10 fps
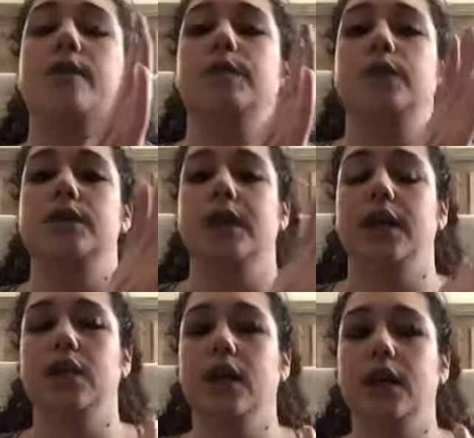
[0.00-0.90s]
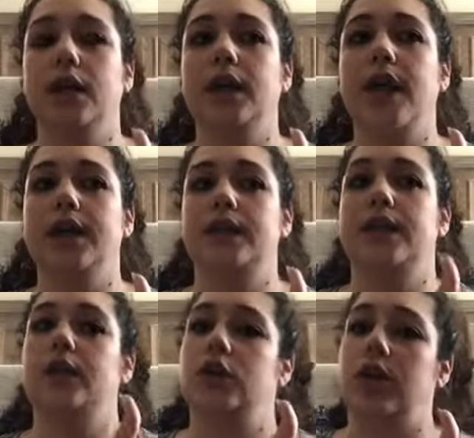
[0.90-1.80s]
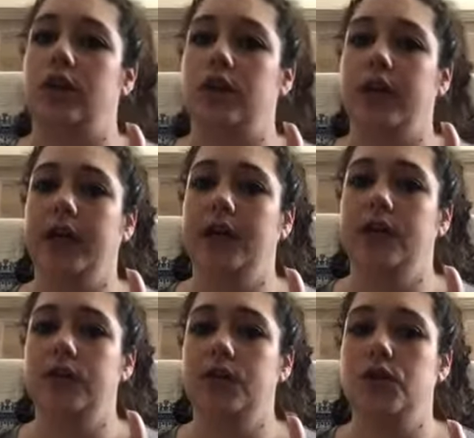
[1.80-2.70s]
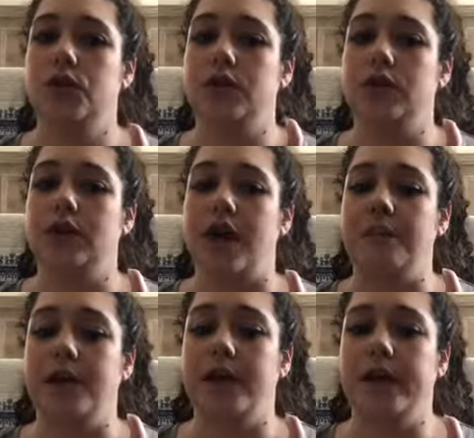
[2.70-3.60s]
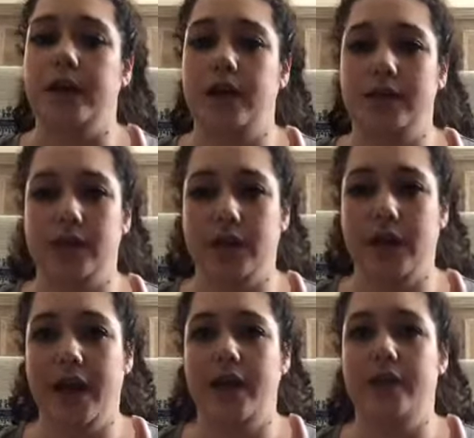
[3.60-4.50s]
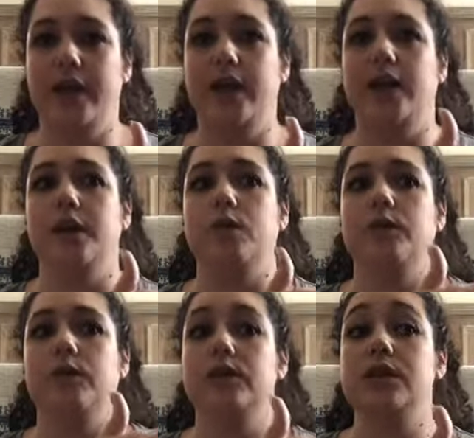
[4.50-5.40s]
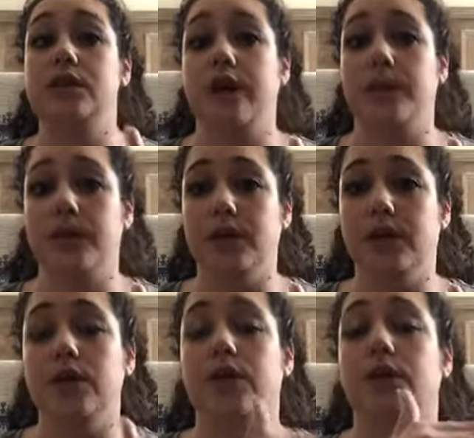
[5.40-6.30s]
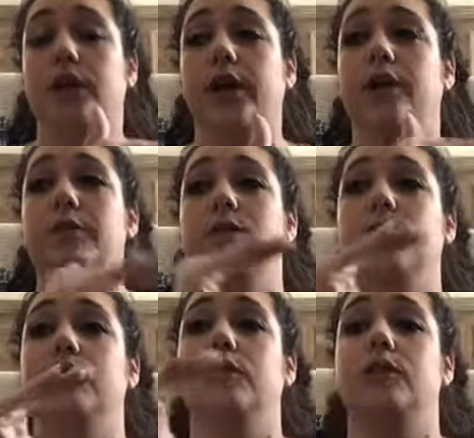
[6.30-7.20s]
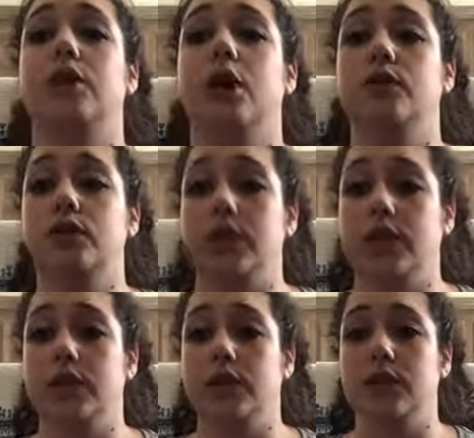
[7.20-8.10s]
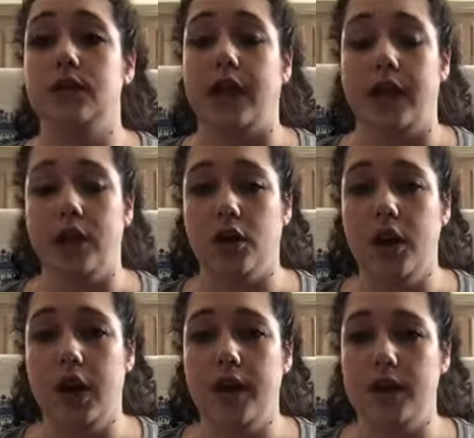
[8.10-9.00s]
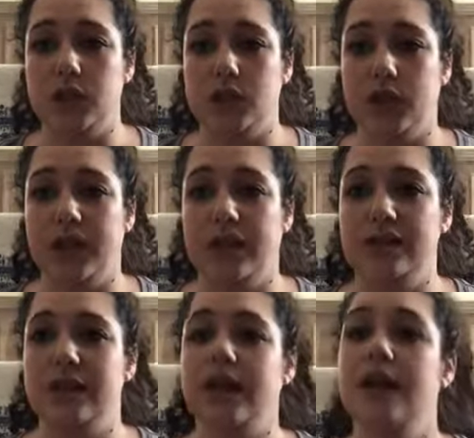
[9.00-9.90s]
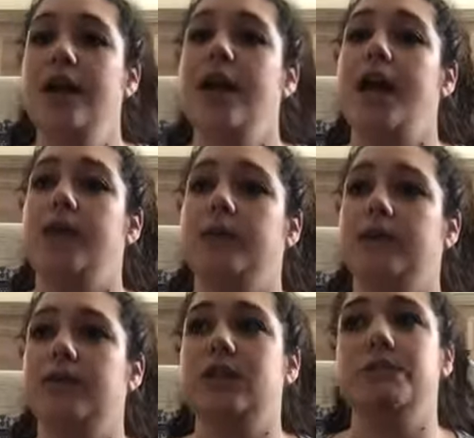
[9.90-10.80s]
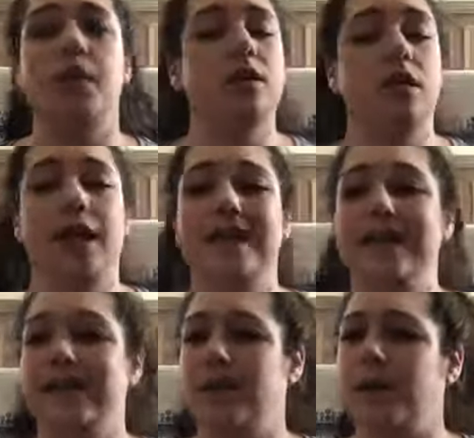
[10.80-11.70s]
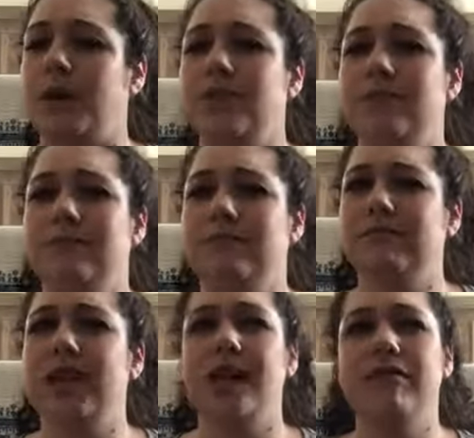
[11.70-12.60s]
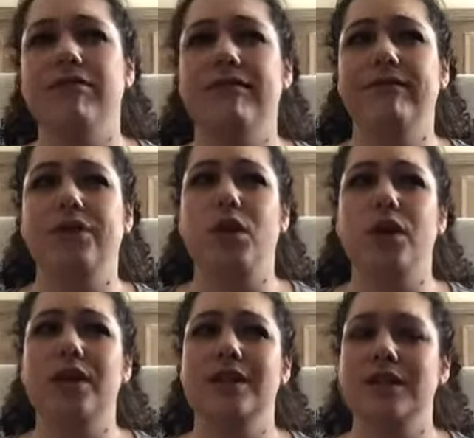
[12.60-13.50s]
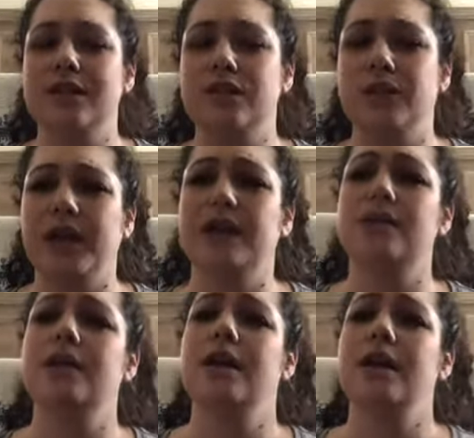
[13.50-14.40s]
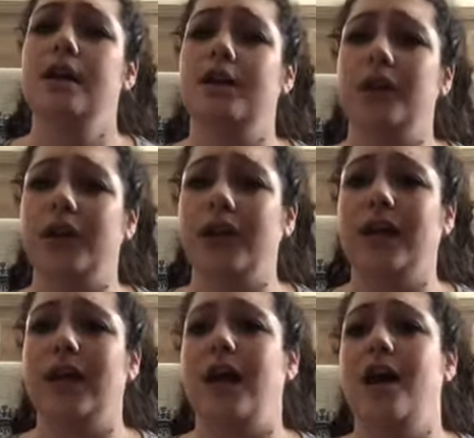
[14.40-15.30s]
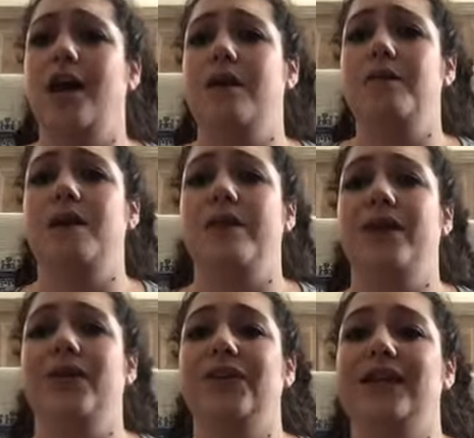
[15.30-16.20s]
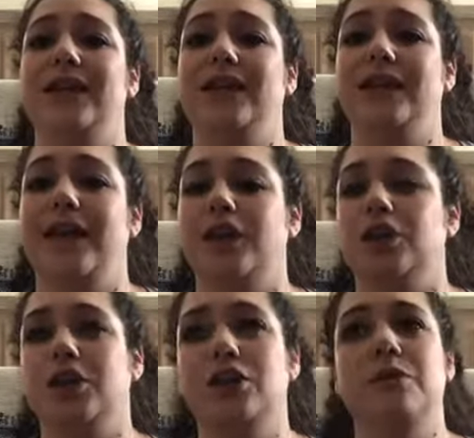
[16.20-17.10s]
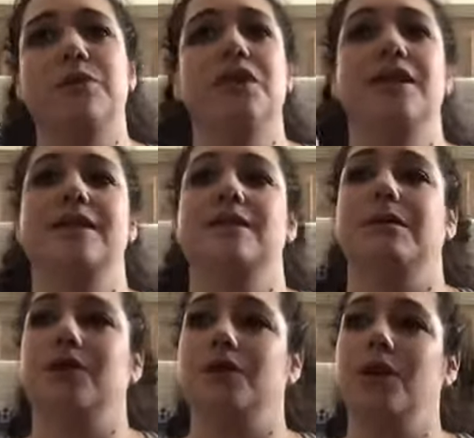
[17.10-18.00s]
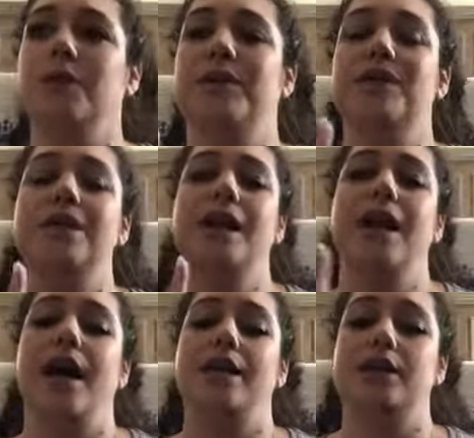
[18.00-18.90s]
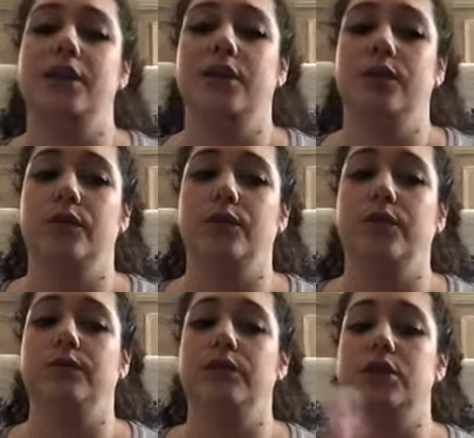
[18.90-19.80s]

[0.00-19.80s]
use the kindergarten as an introductory to a time period in history, and then we would stop with the kinder curriculum and we would go straight to the 2nd grade history lesson, and we would spend the next about 4 to 6 weeks learning about the ancient Egyptians, about the Romans. And so we would